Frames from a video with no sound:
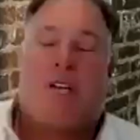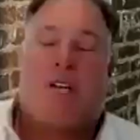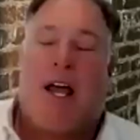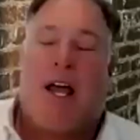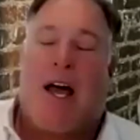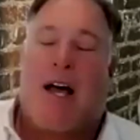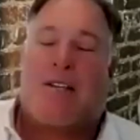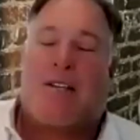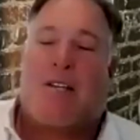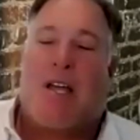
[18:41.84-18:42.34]
to
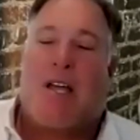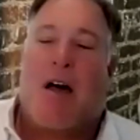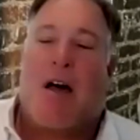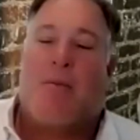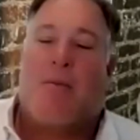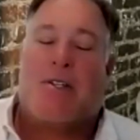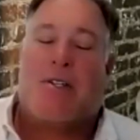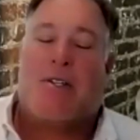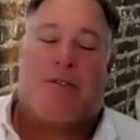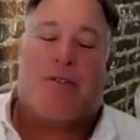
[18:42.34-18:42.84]
ask, how
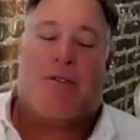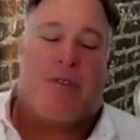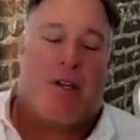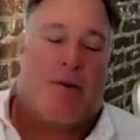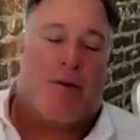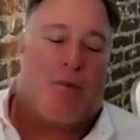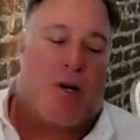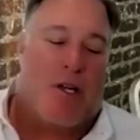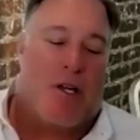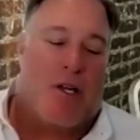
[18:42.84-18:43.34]
much of
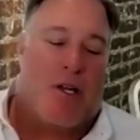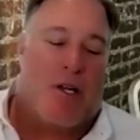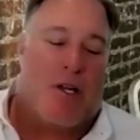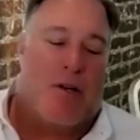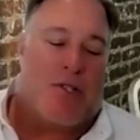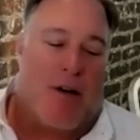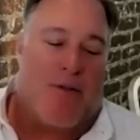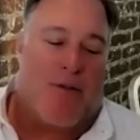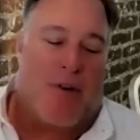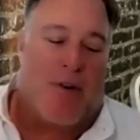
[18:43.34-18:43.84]
what you
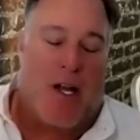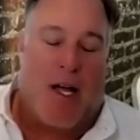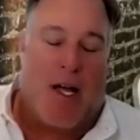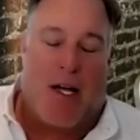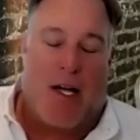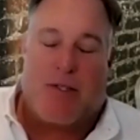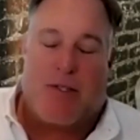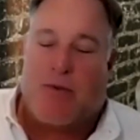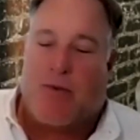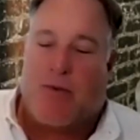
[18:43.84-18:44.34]
saw
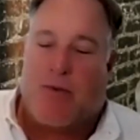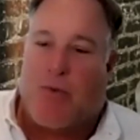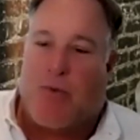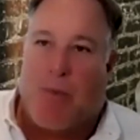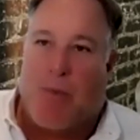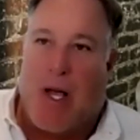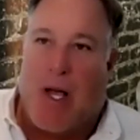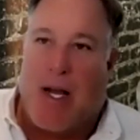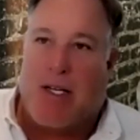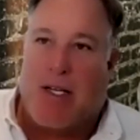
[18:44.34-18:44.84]
financed
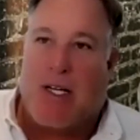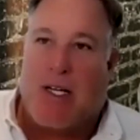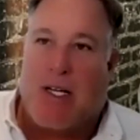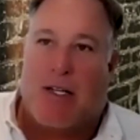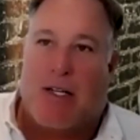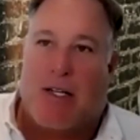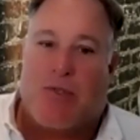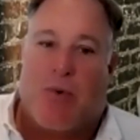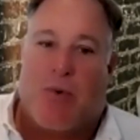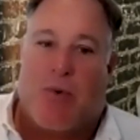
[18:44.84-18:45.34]
from
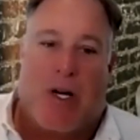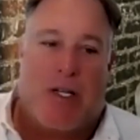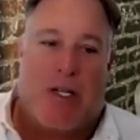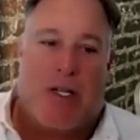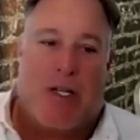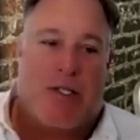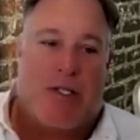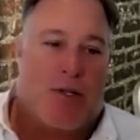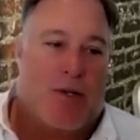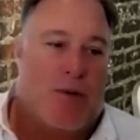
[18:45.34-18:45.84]
19 to
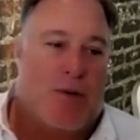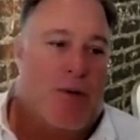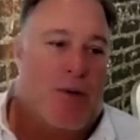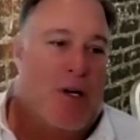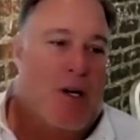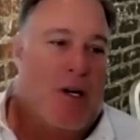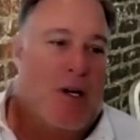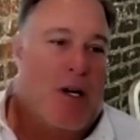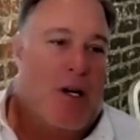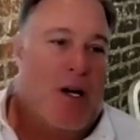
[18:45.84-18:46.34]
22
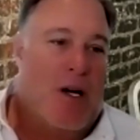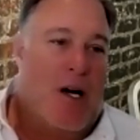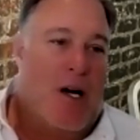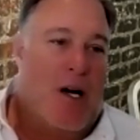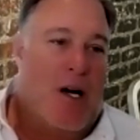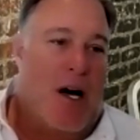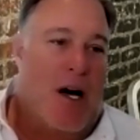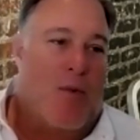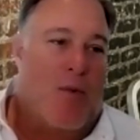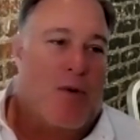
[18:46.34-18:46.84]

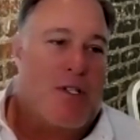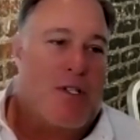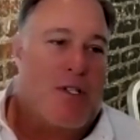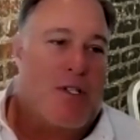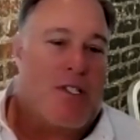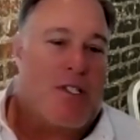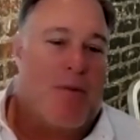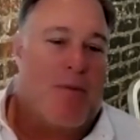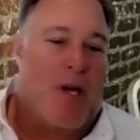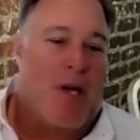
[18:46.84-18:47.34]
was
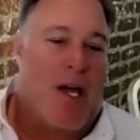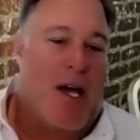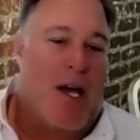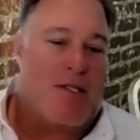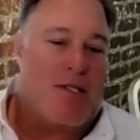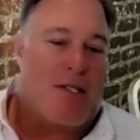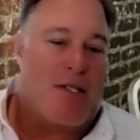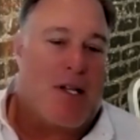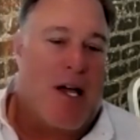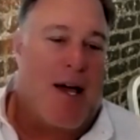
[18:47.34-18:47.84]

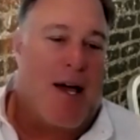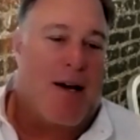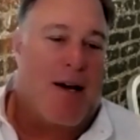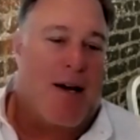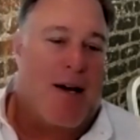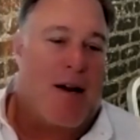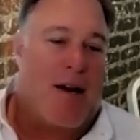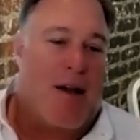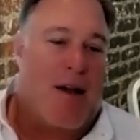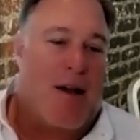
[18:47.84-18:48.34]
CMBS debt
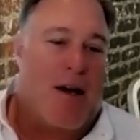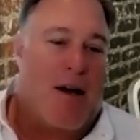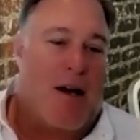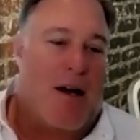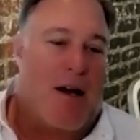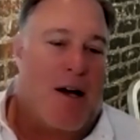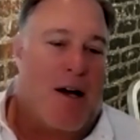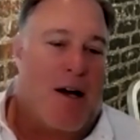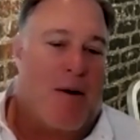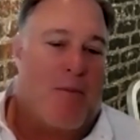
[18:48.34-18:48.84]

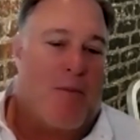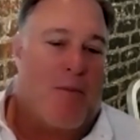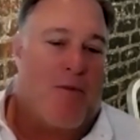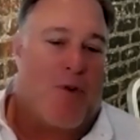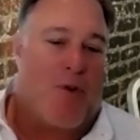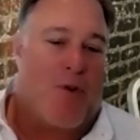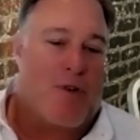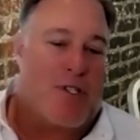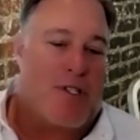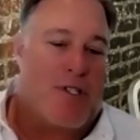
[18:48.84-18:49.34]

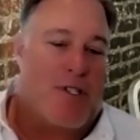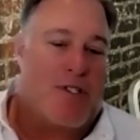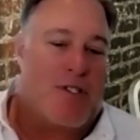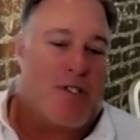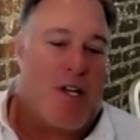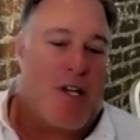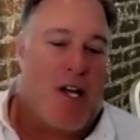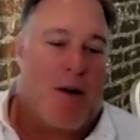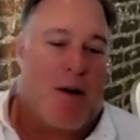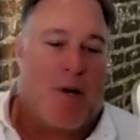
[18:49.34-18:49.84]

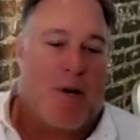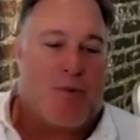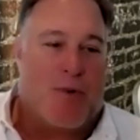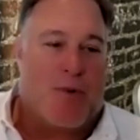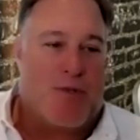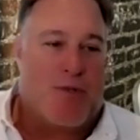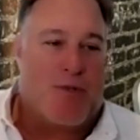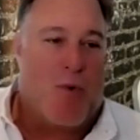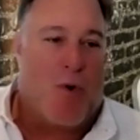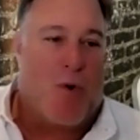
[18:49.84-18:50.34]
versus how much
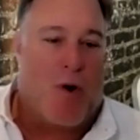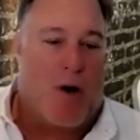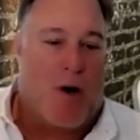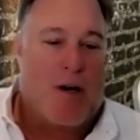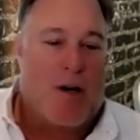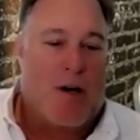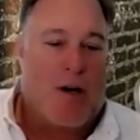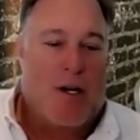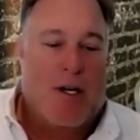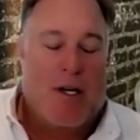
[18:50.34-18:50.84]
was
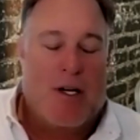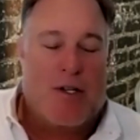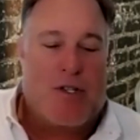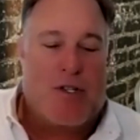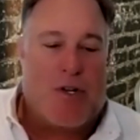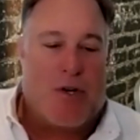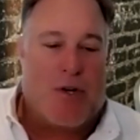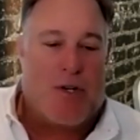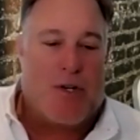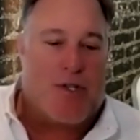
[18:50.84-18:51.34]
more
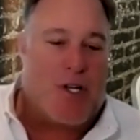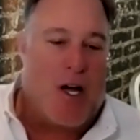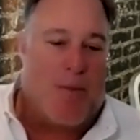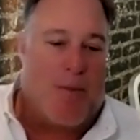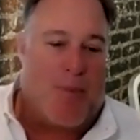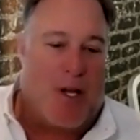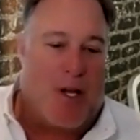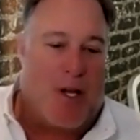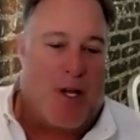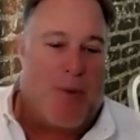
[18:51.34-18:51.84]
insurance
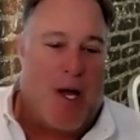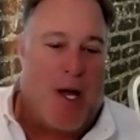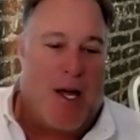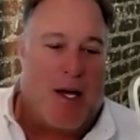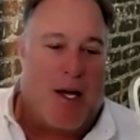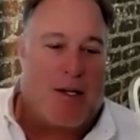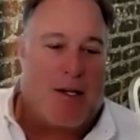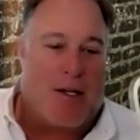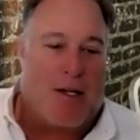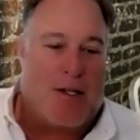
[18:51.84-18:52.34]
company
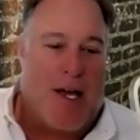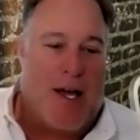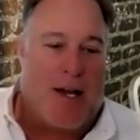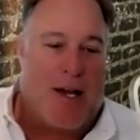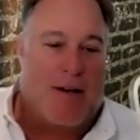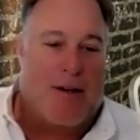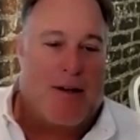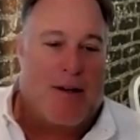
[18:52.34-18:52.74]
bank debt?